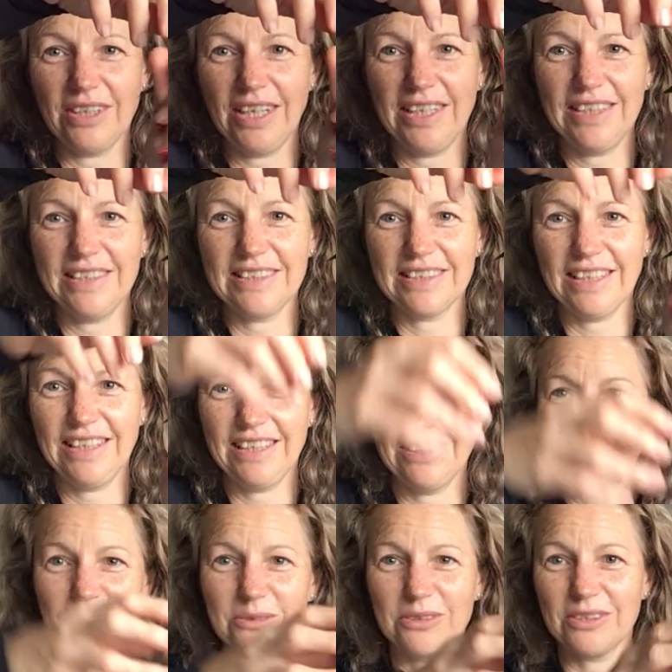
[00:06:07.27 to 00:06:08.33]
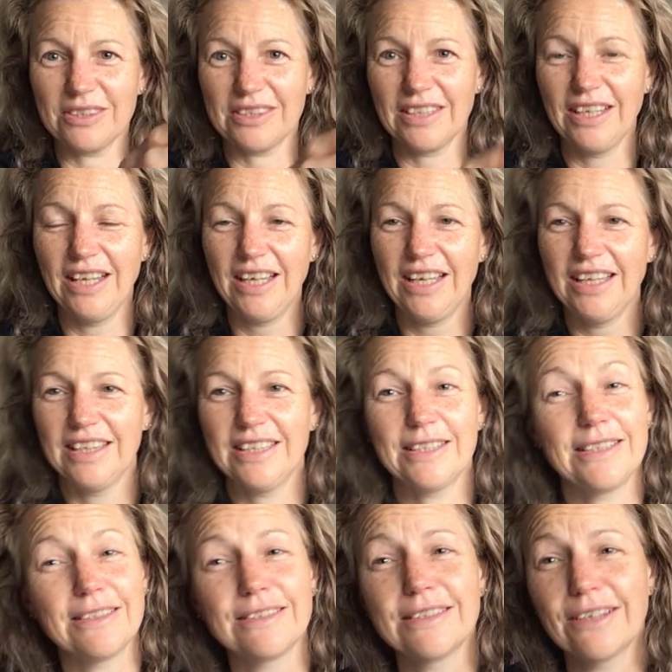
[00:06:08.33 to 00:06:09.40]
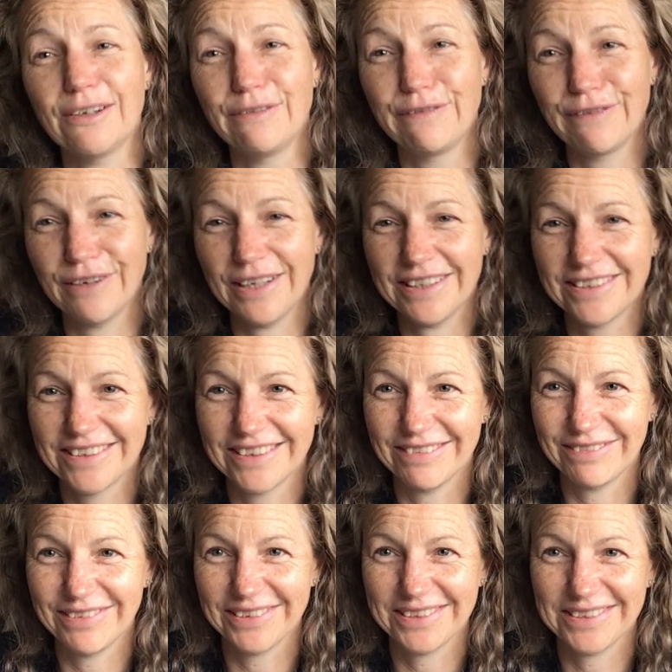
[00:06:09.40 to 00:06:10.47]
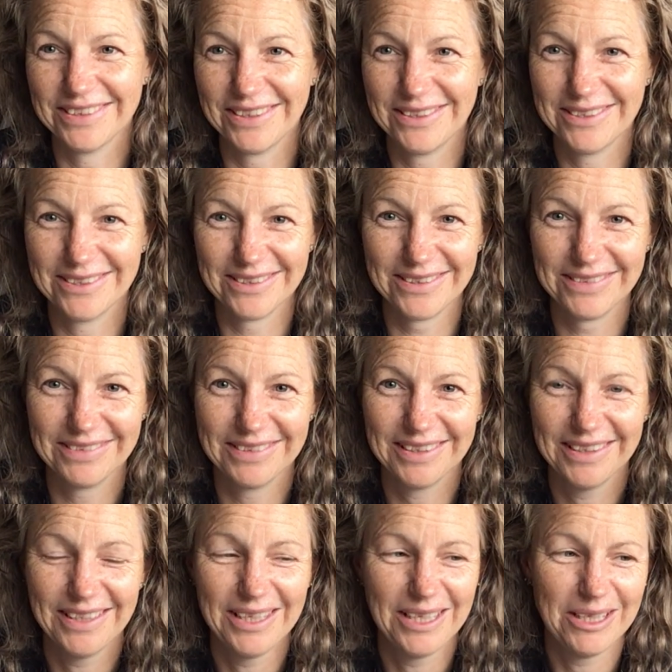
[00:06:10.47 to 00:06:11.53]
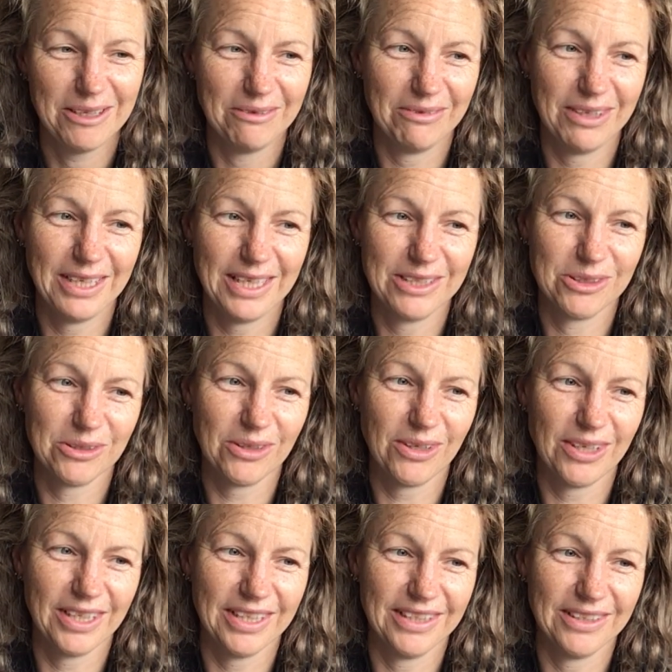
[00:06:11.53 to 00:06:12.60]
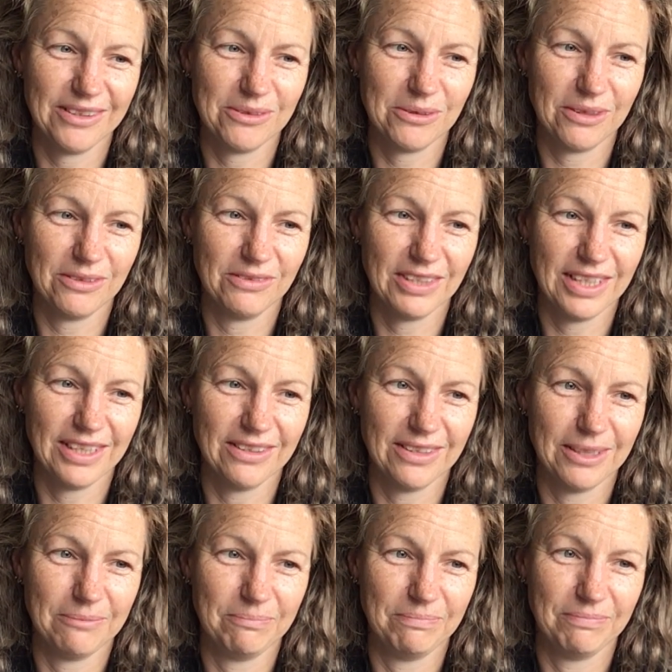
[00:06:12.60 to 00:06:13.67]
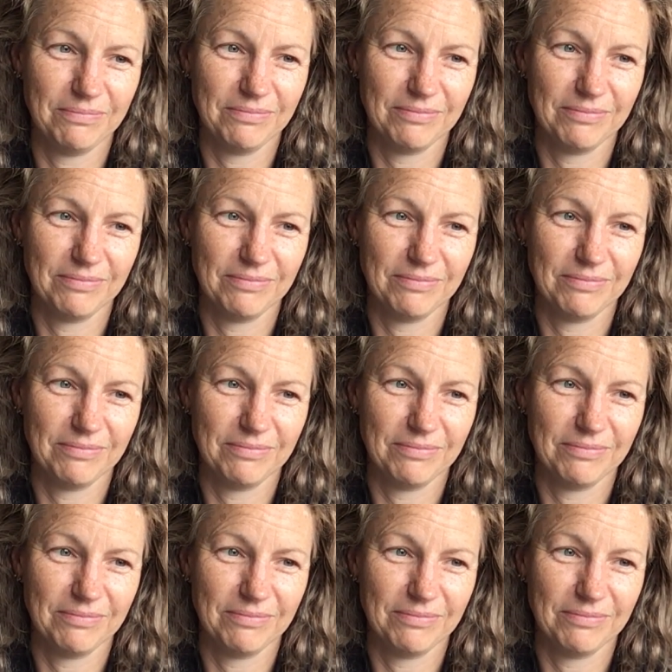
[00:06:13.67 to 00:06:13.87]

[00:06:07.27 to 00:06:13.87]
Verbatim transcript: crannies. See, it all just, this is so fresh. It feels so soft. When they dry, all of their um,